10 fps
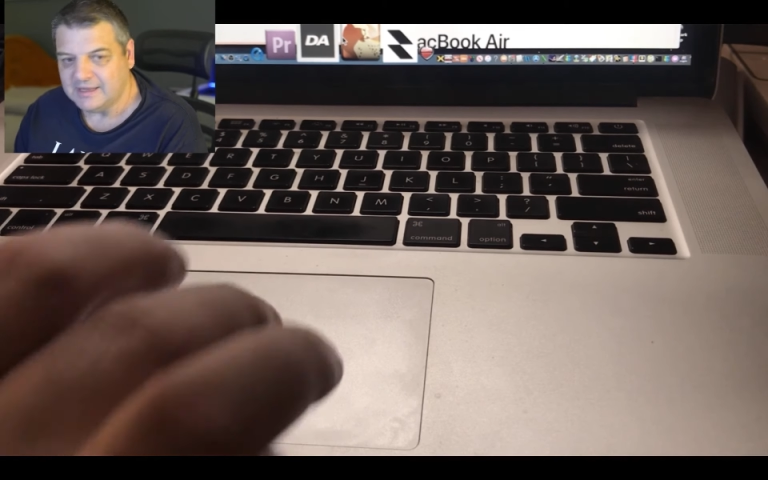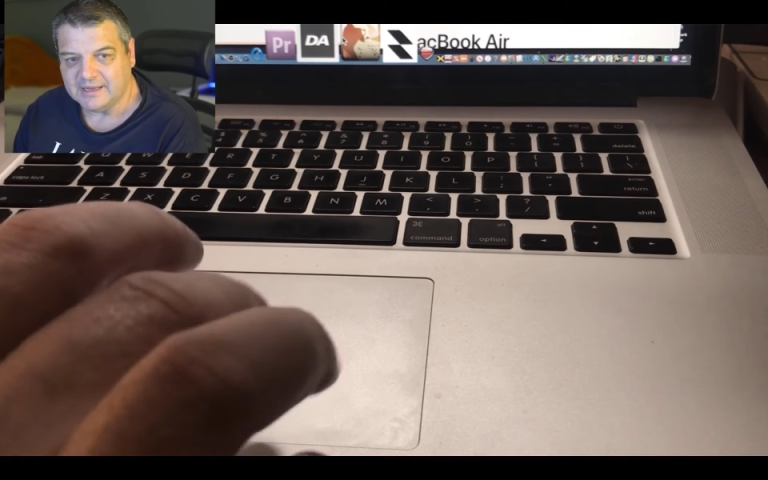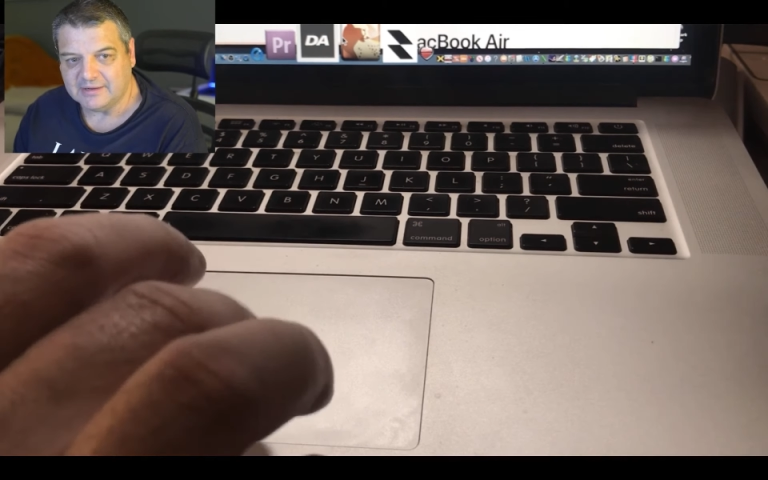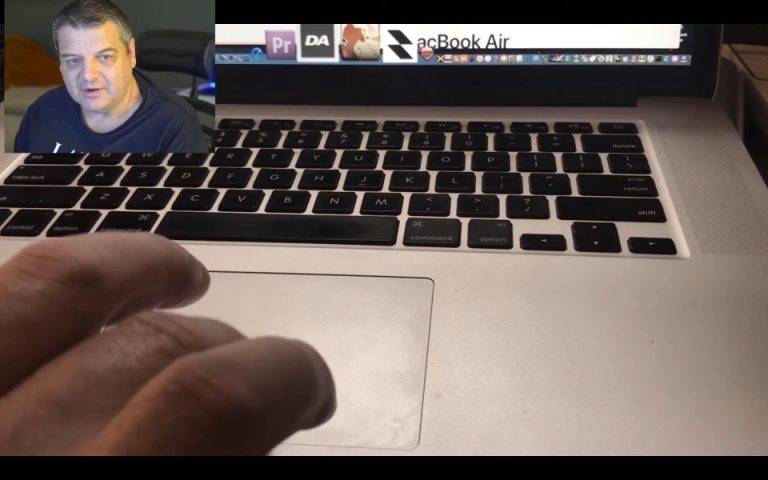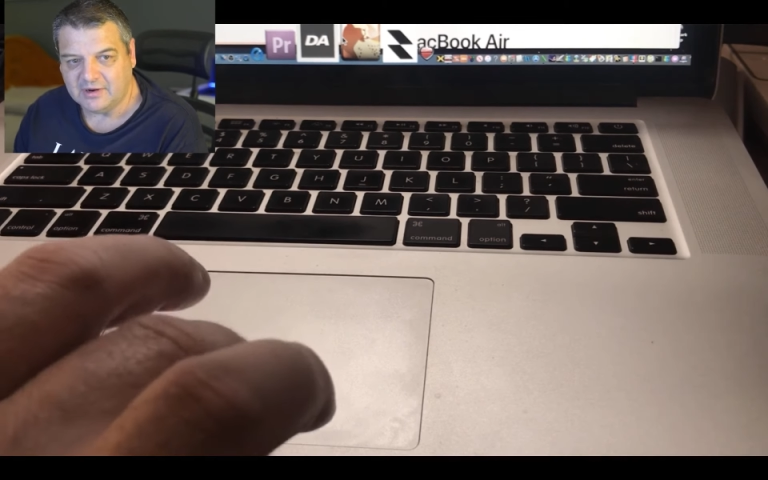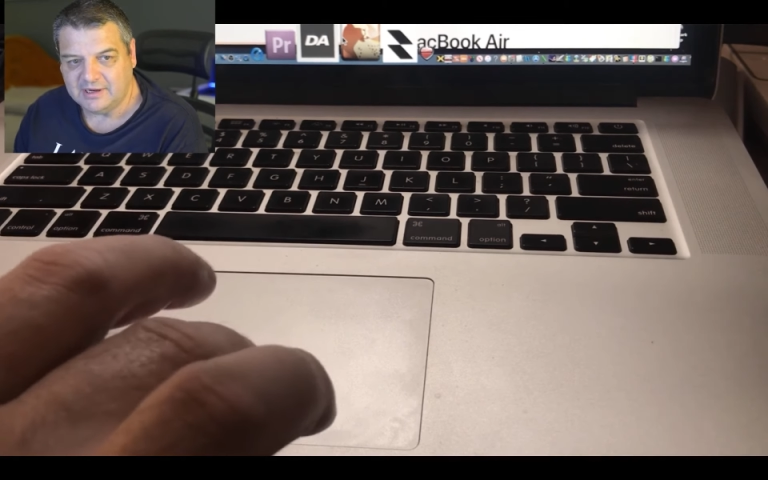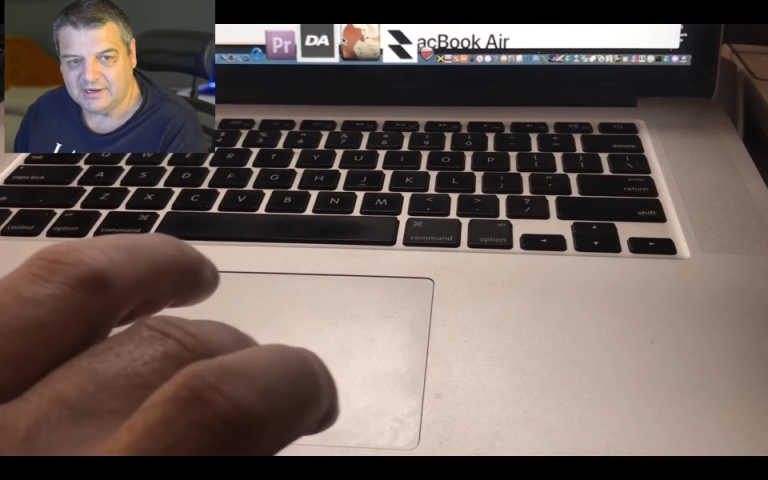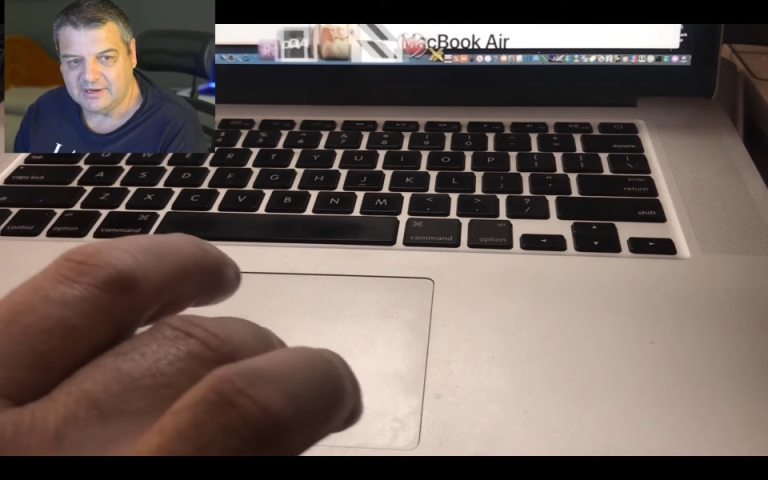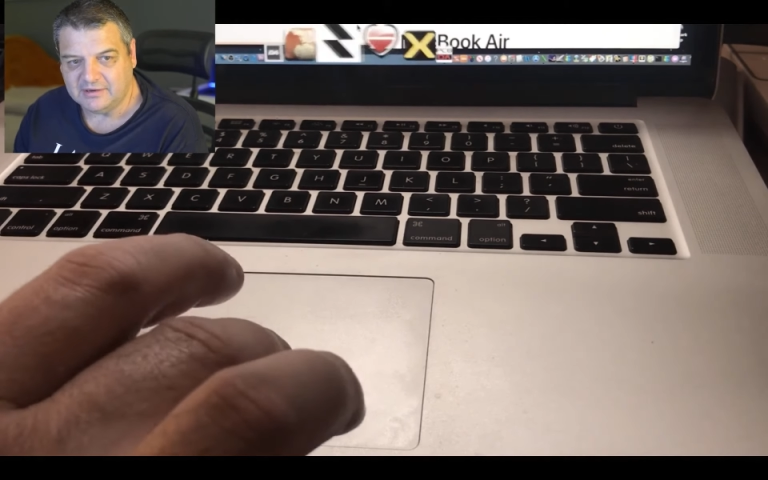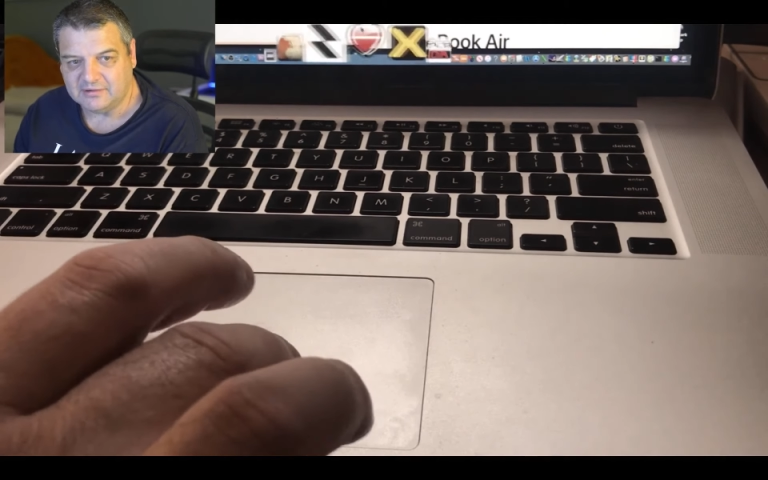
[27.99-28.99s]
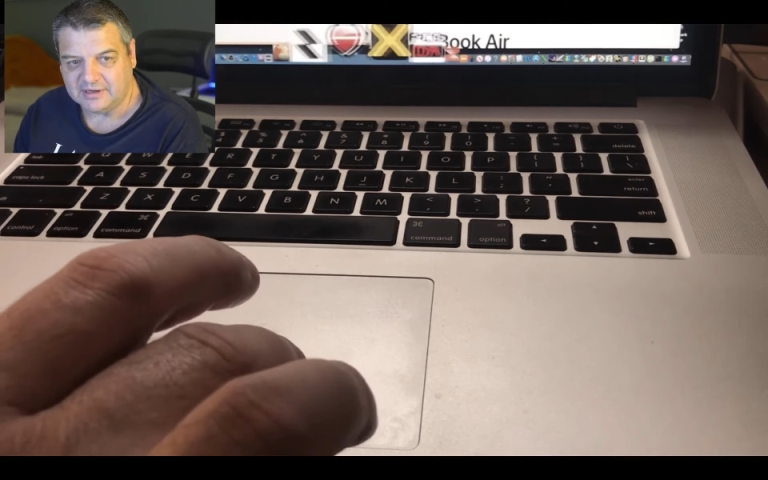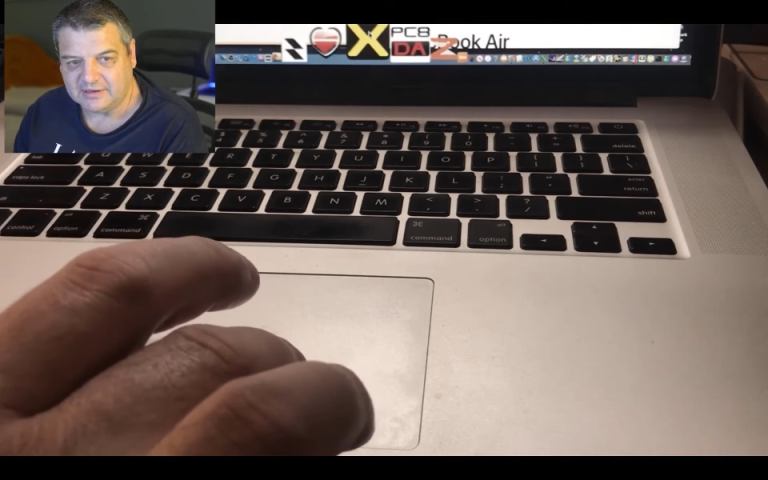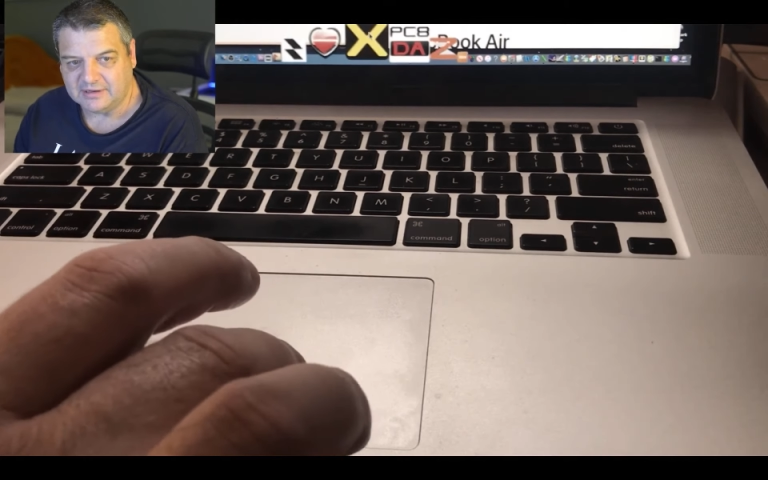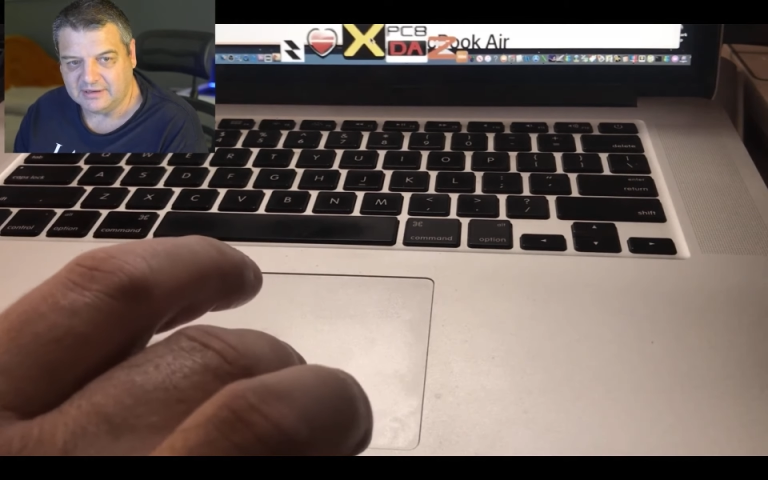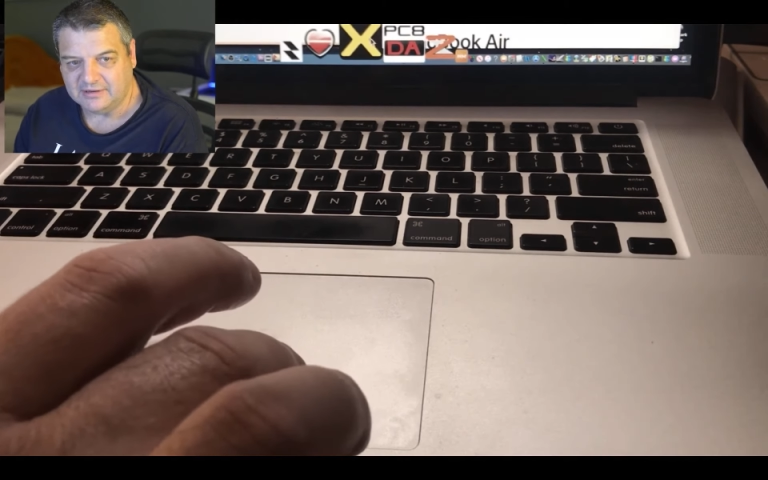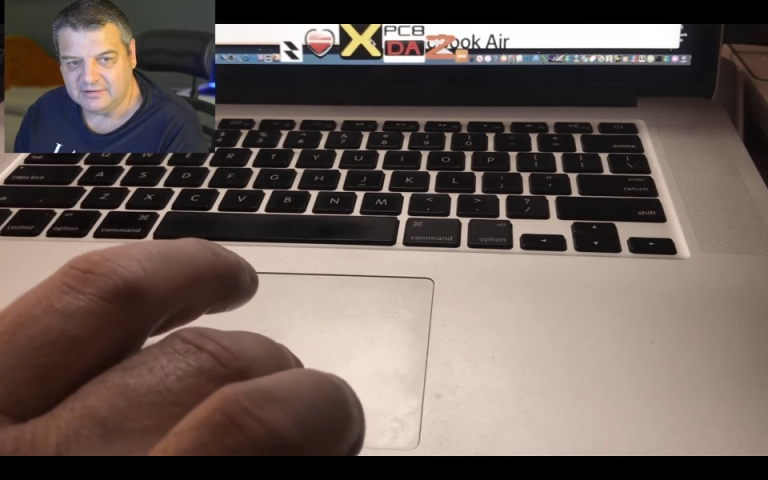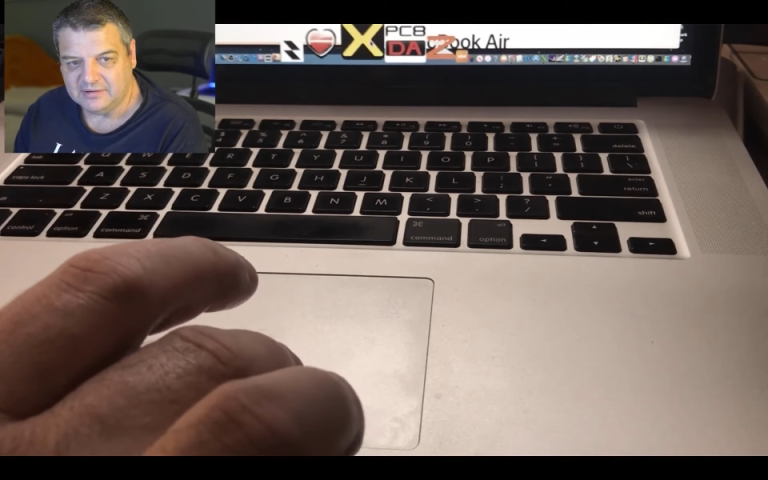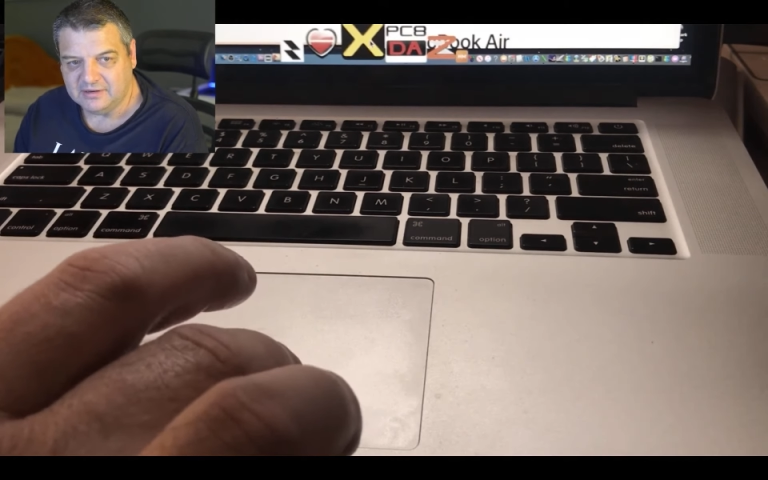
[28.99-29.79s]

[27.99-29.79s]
it's only like the